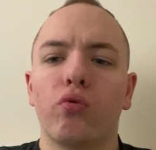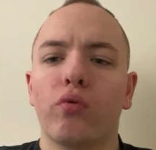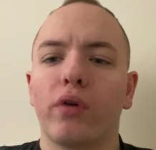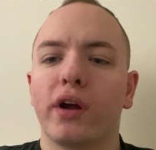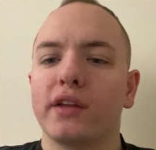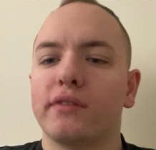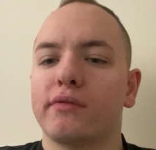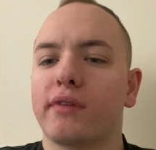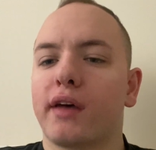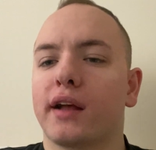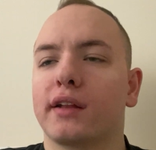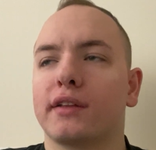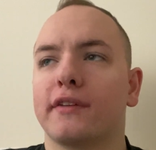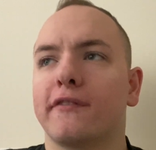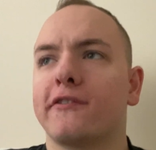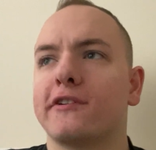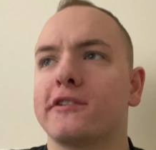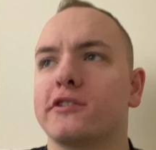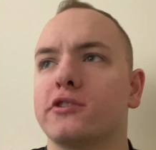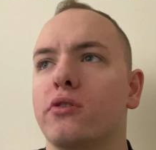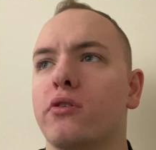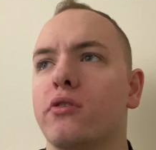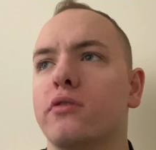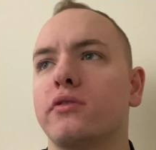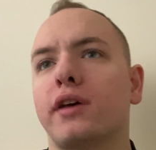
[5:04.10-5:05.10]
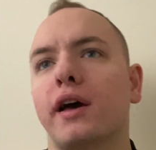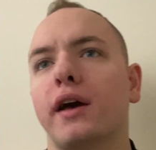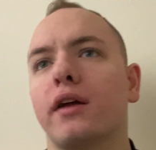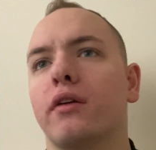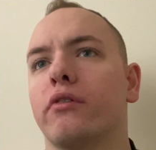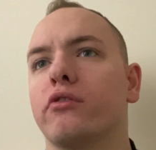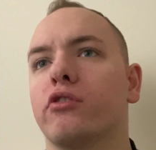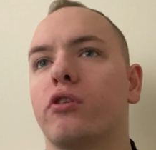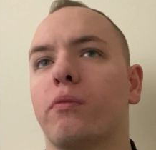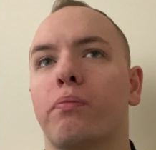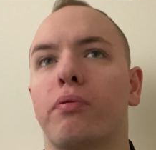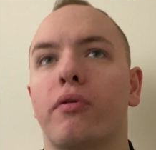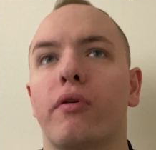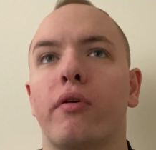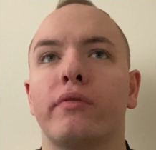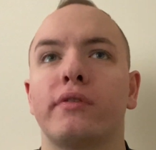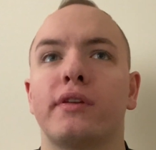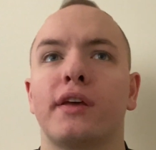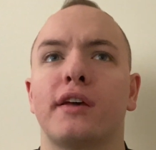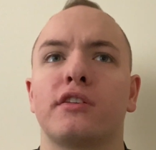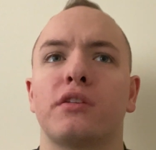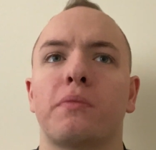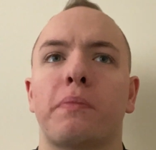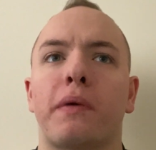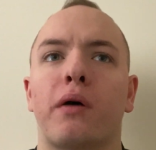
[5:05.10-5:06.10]
rights activists, they're entitled to
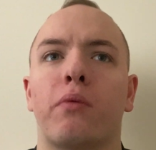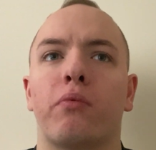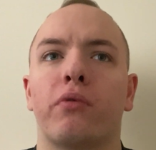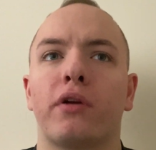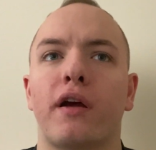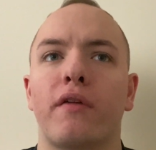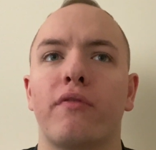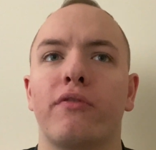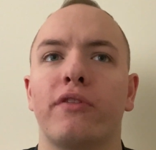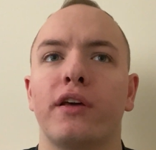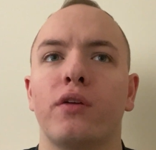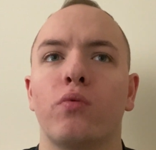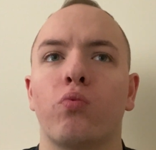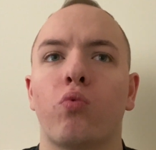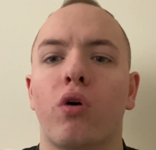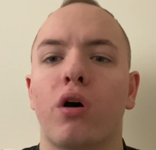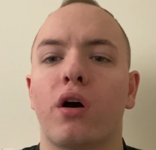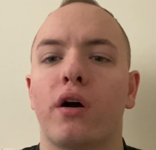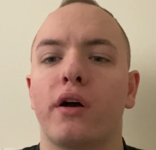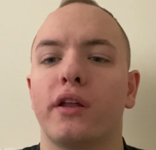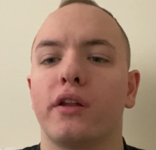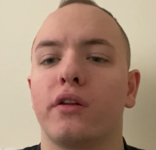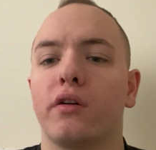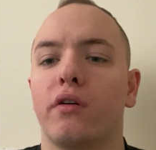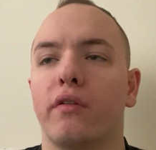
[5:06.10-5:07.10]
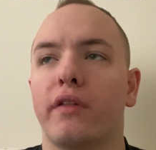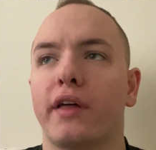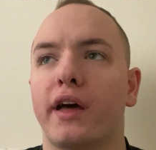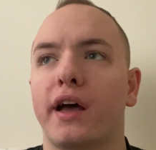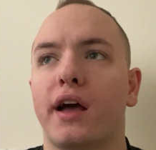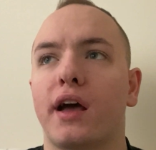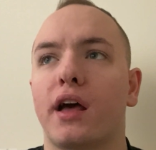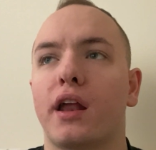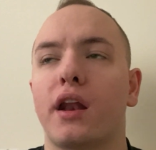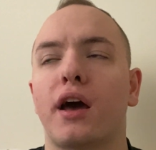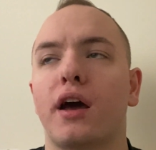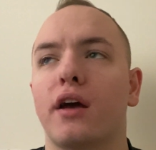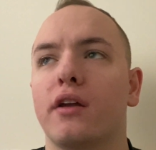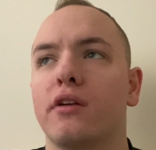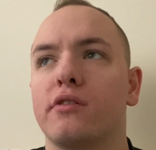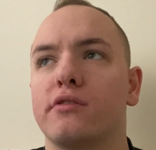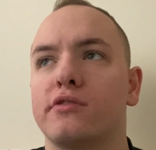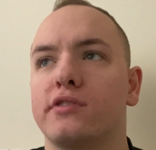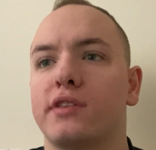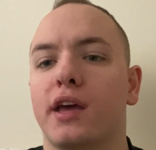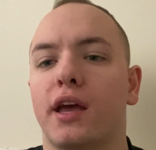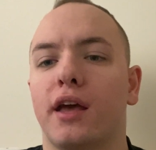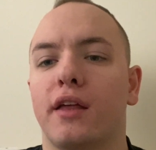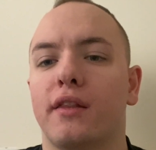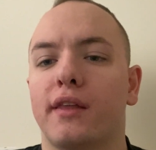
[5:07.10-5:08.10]
protest about whatever they want and all that, and I
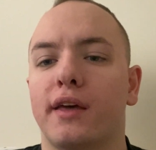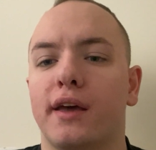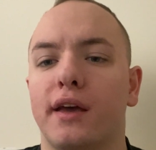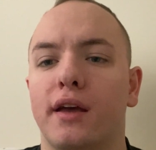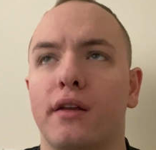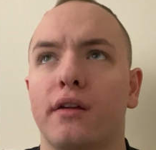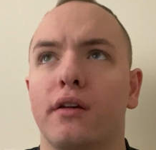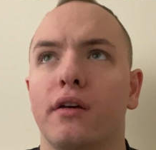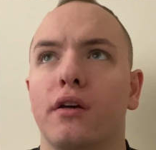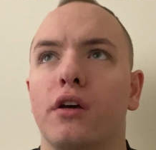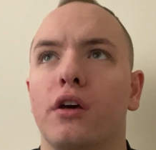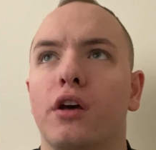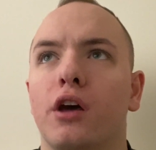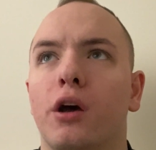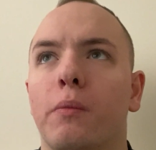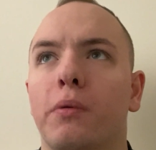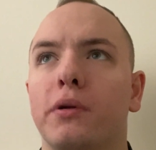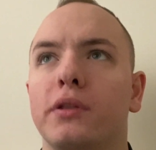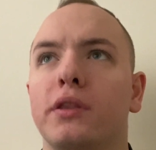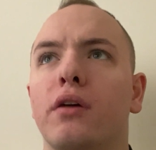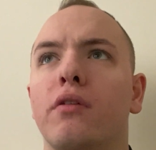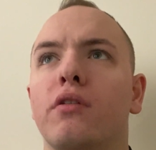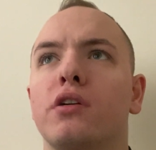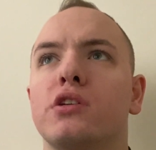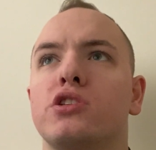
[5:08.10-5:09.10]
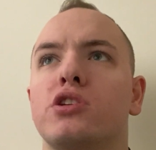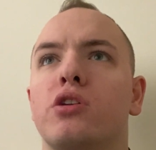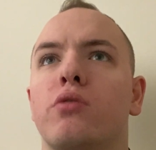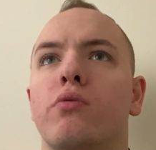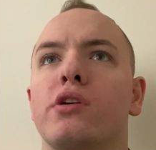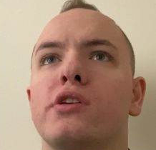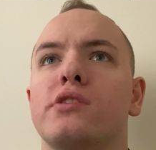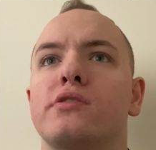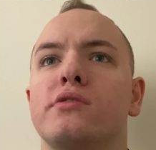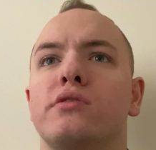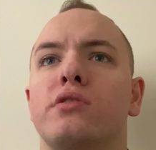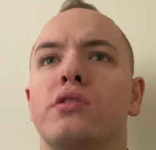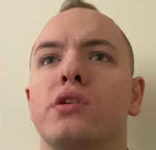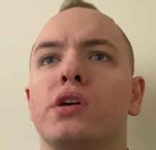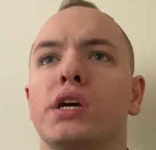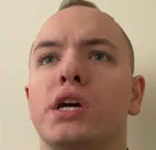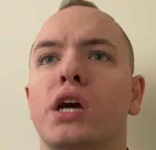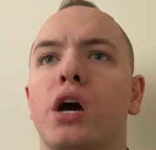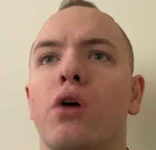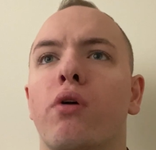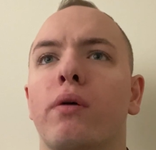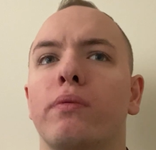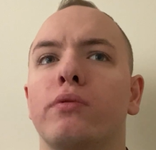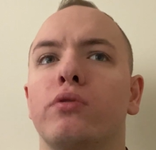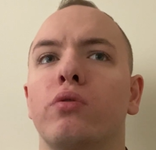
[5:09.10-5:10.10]
understand that. But there is no reason to
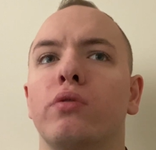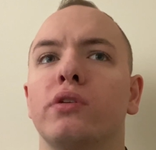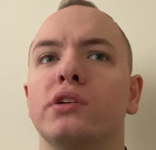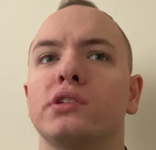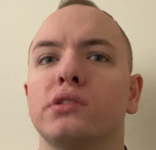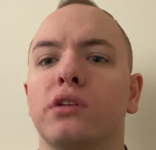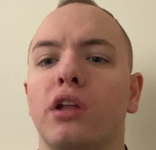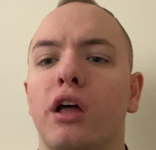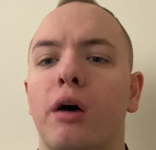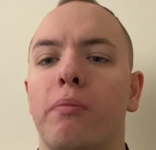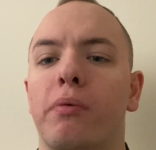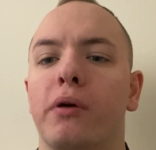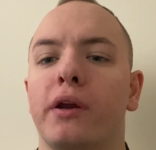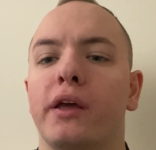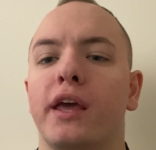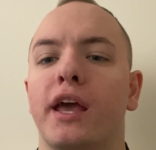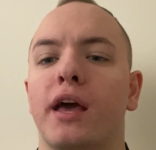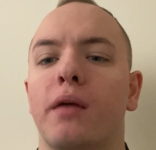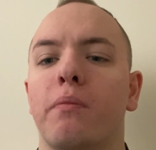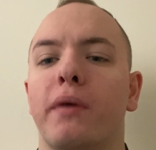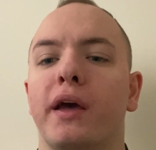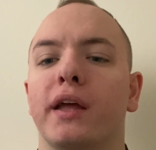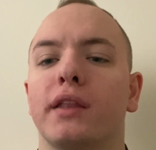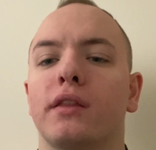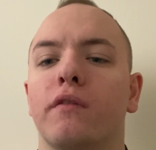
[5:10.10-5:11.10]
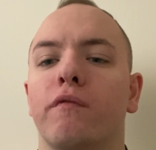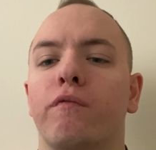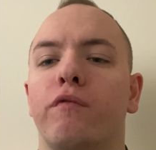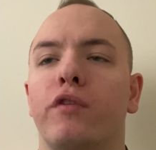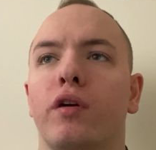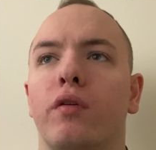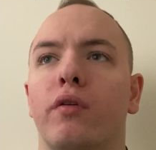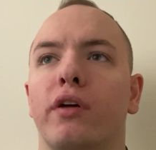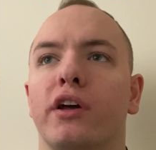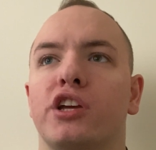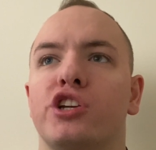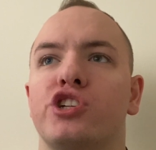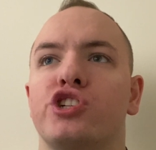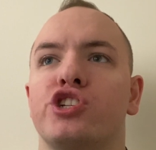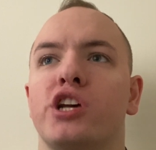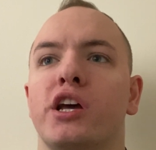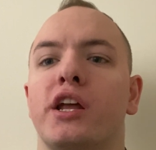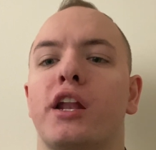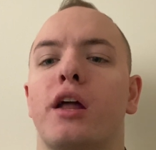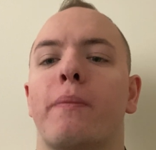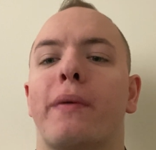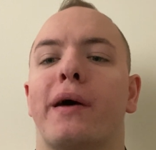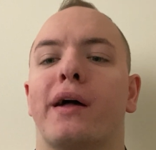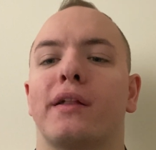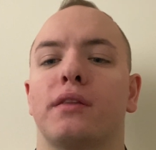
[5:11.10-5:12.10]
go up to a celebrity and make them feel like shit
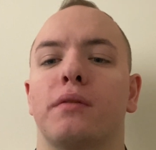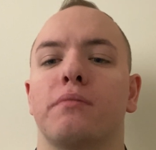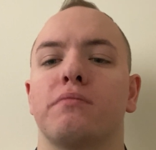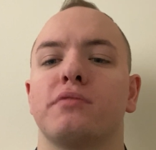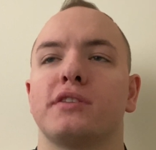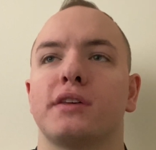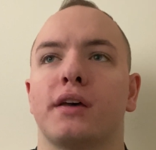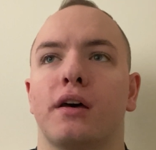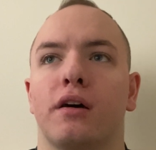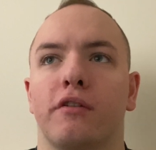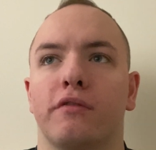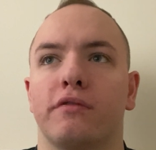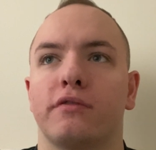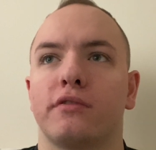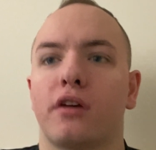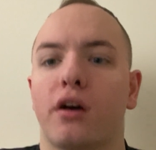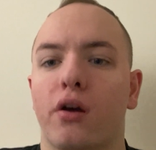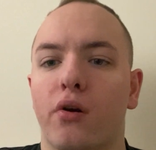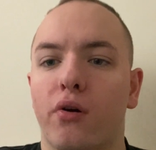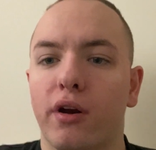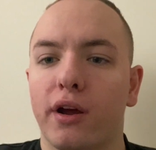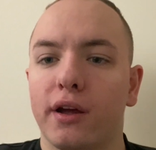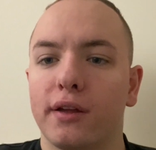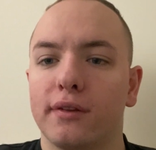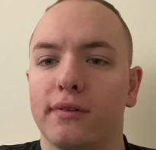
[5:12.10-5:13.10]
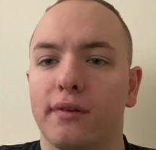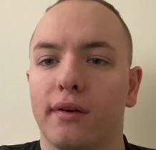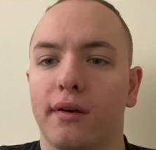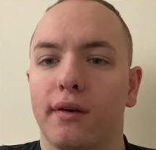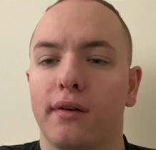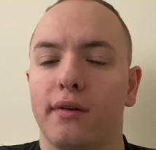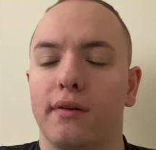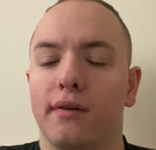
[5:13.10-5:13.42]
about themselves, alright?